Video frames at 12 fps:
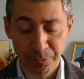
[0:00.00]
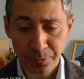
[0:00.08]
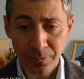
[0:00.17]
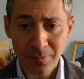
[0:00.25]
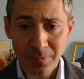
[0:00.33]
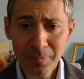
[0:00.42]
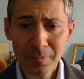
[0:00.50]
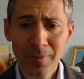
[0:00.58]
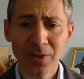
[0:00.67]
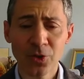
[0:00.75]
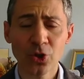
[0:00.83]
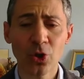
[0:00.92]
Yes.
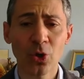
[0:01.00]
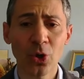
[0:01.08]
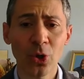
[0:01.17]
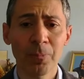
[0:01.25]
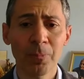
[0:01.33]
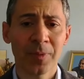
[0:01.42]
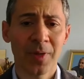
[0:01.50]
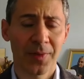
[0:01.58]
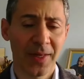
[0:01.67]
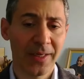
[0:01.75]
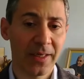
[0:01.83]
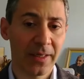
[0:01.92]
So
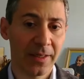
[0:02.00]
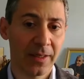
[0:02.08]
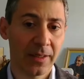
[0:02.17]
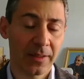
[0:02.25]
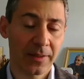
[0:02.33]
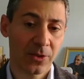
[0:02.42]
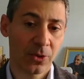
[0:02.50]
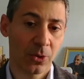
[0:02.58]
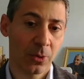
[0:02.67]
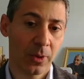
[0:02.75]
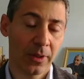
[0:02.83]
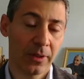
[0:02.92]
the uh,
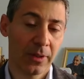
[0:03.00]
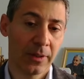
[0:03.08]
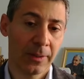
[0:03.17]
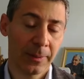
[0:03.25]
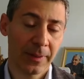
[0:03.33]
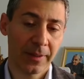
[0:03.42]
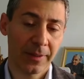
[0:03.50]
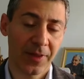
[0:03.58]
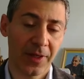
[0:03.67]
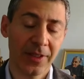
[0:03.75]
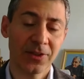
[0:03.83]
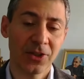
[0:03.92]
so uh,
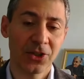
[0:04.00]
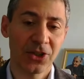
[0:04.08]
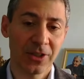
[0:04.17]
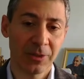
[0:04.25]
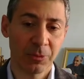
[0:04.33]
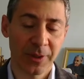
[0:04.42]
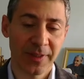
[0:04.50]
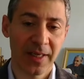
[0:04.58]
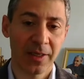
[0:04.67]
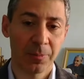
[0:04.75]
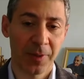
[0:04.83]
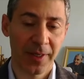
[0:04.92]
the liturgy we
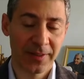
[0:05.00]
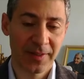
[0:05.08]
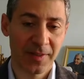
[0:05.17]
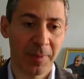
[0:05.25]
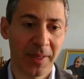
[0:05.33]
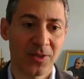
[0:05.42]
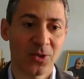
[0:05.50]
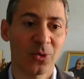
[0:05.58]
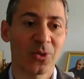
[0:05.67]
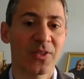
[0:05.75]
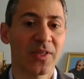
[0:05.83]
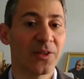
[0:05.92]
celebrate is based
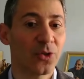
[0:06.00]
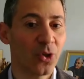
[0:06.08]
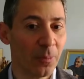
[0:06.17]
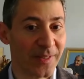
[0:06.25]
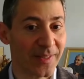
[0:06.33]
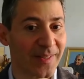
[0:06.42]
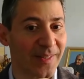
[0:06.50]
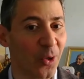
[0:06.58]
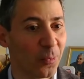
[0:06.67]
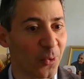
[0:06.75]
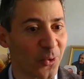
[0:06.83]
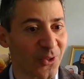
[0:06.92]
on Saint Thomas the
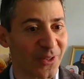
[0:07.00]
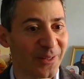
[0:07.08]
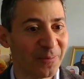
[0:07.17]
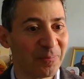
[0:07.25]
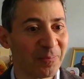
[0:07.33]
Apostle.